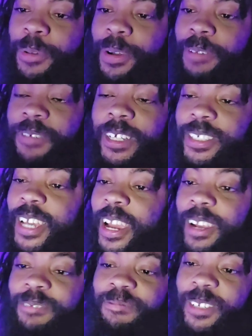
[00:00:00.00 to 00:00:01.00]
bro, if he's
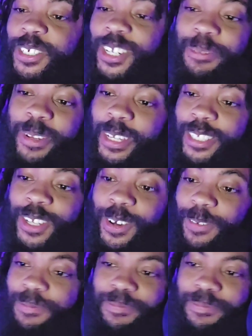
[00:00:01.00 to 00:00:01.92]
there, legitimately so.